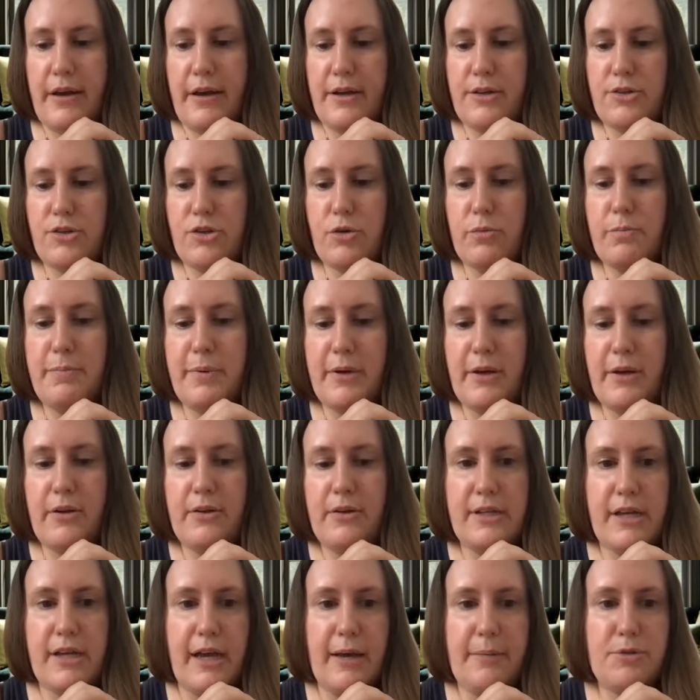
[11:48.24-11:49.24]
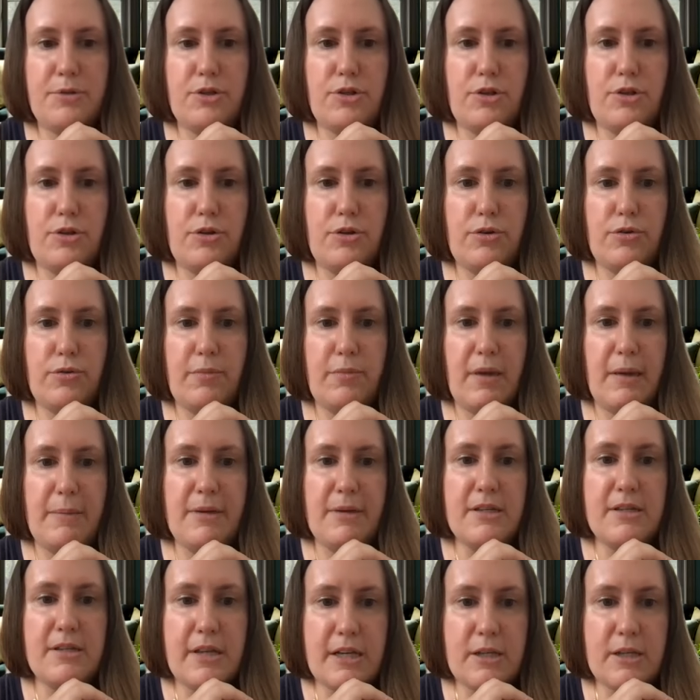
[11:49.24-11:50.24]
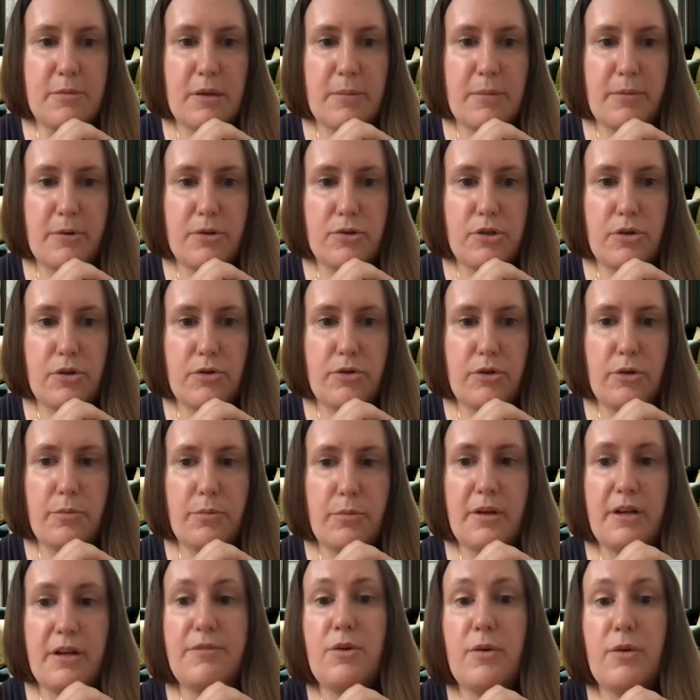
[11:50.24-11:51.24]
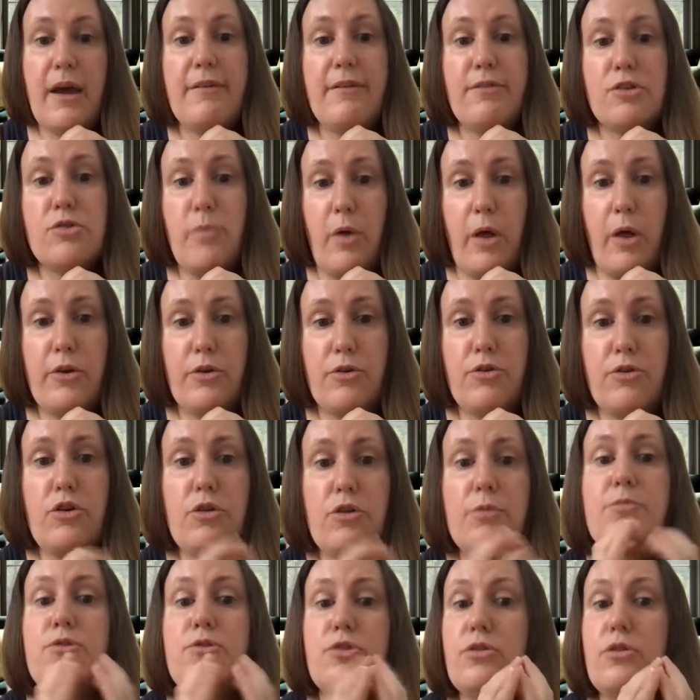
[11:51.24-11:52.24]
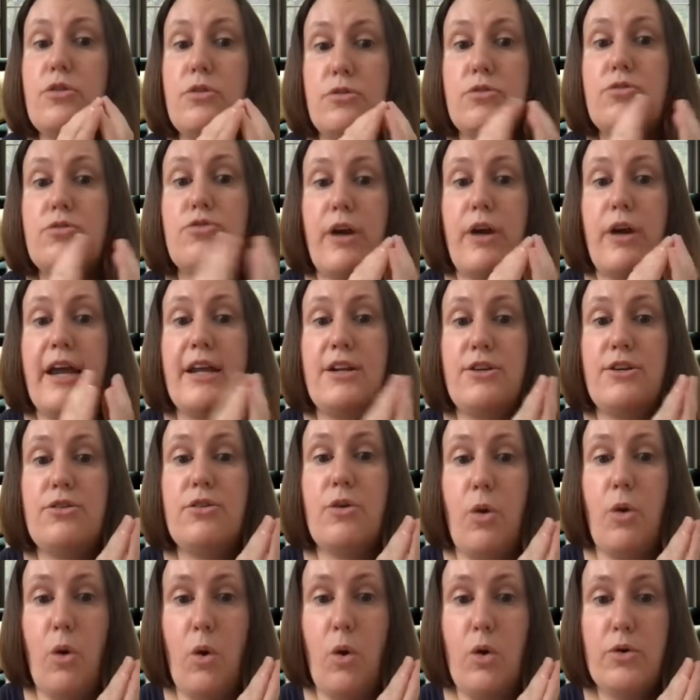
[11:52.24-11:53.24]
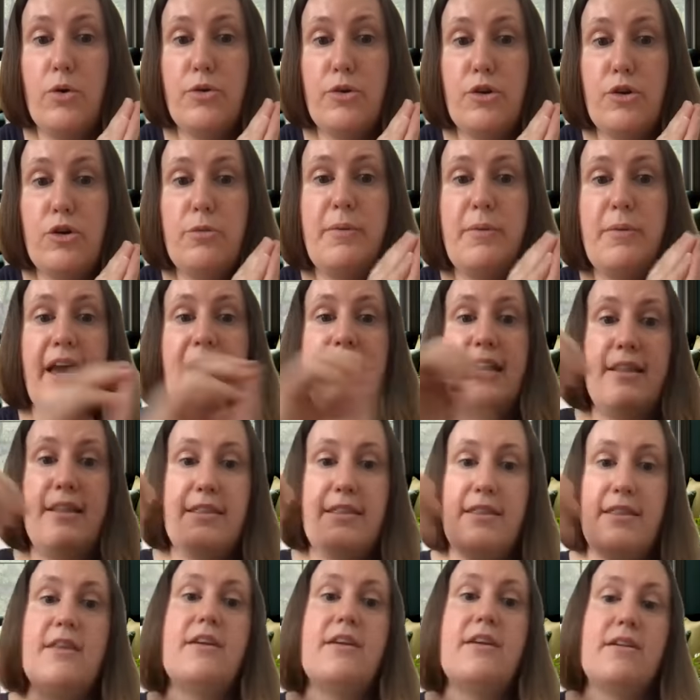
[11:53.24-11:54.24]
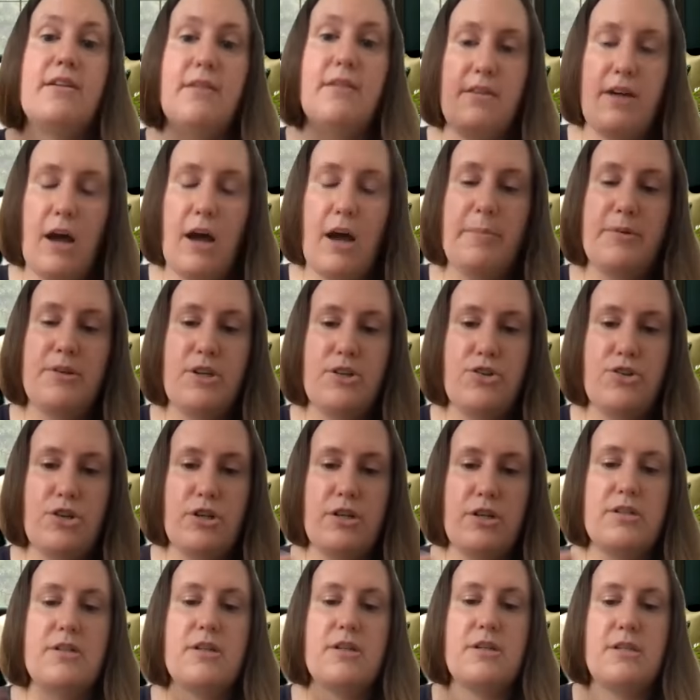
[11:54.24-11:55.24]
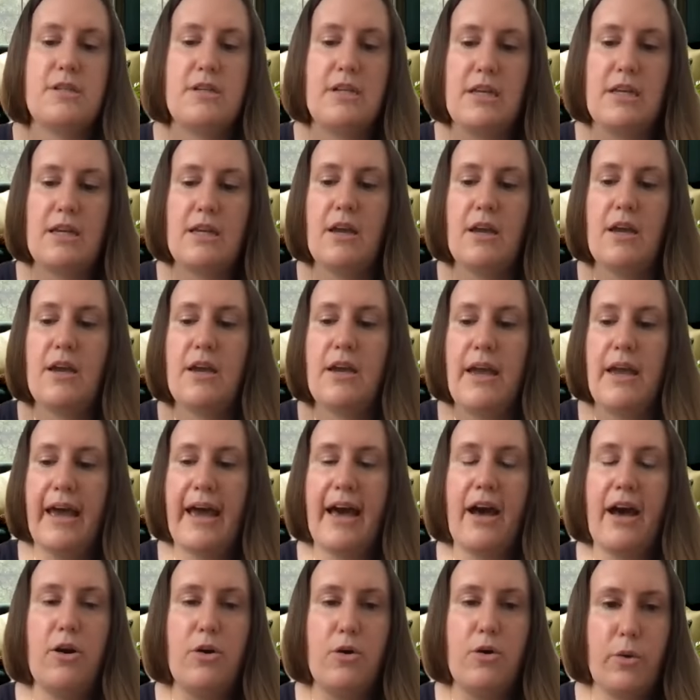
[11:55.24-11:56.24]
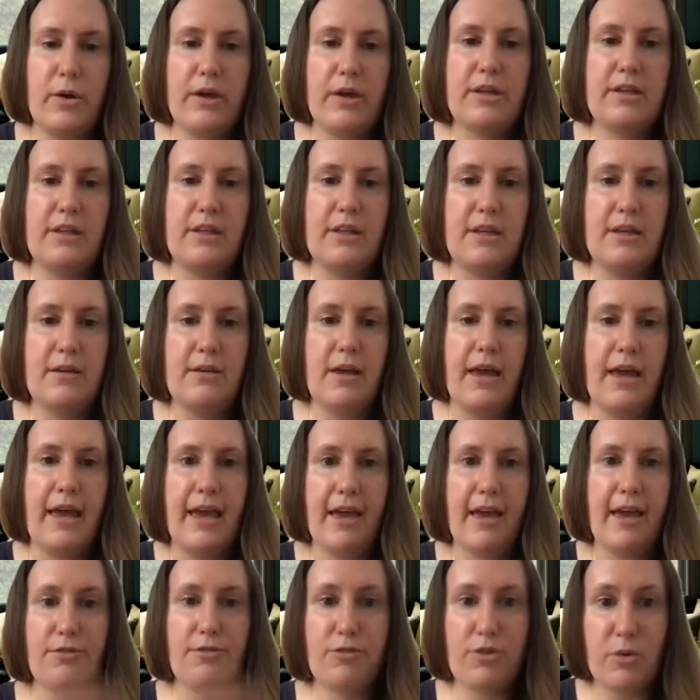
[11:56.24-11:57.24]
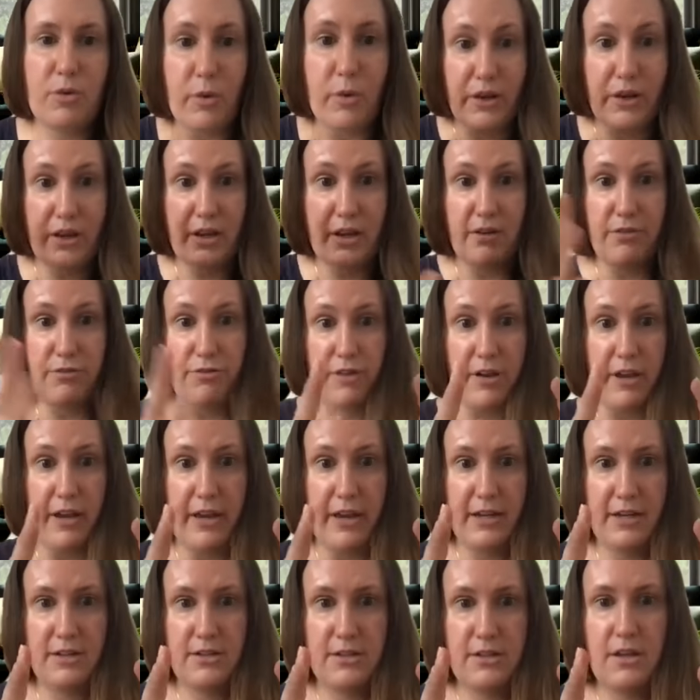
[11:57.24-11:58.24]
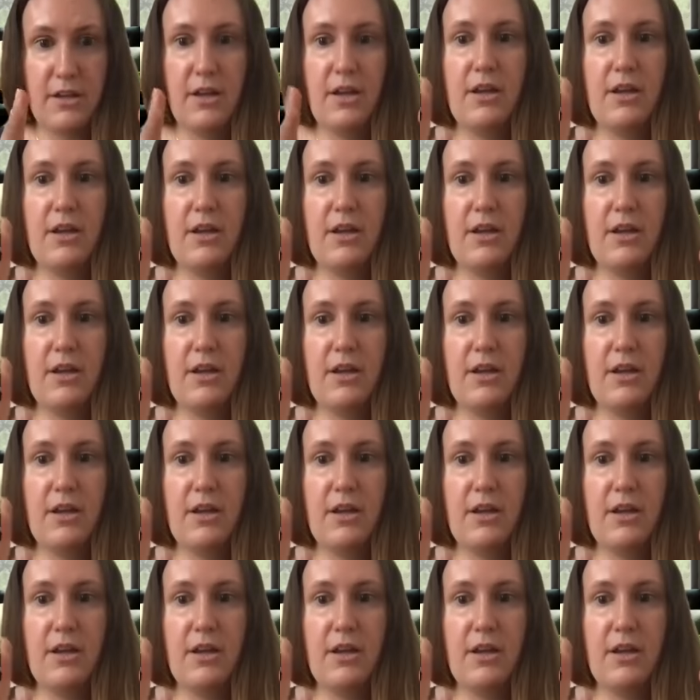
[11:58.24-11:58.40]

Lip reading: So build up to maybe 6 people total. But if you have a smaller group, try and do the whole group. And the competition is to see how quickly everyone can find